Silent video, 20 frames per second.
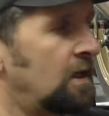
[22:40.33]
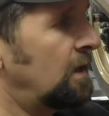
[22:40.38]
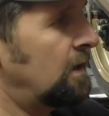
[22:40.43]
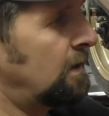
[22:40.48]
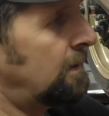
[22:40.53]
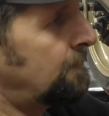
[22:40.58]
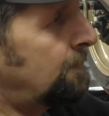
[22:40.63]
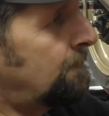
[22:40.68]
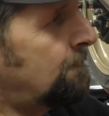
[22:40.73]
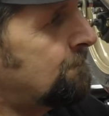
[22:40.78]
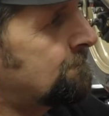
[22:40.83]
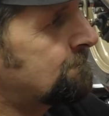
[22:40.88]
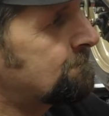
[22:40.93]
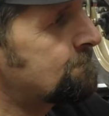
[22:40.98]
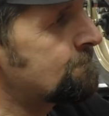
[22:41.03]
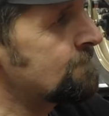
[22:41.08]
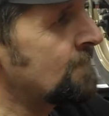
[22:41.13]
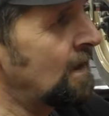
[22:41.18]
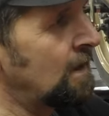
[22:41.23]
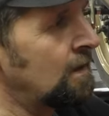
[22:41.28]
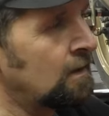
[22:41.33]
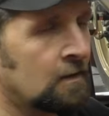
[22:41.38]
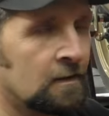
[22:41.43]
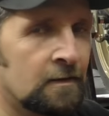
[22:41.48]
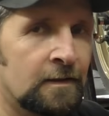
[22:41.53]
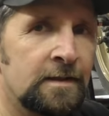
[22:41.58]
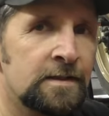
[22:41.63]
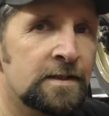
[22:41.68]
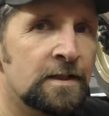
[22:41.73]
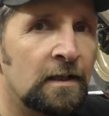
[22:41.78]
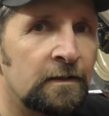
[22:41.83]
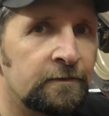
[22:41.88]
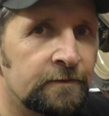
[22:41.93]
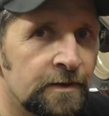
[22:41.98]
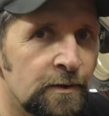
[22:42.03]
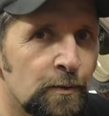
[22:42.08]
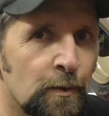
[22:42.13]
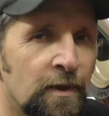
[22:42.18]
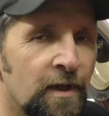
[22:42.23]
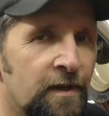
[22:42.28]
Um, these
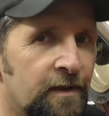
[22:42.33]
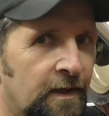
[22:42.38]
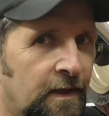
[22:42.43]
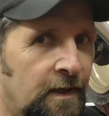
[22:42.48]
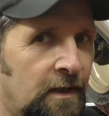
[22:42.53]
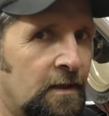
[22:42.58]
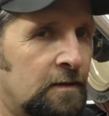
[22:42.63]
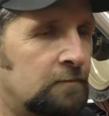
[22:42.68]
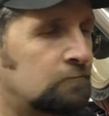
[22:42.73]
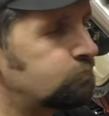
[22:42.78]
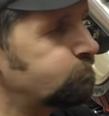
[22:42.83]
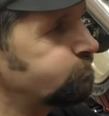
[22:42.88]
covers, what do you think?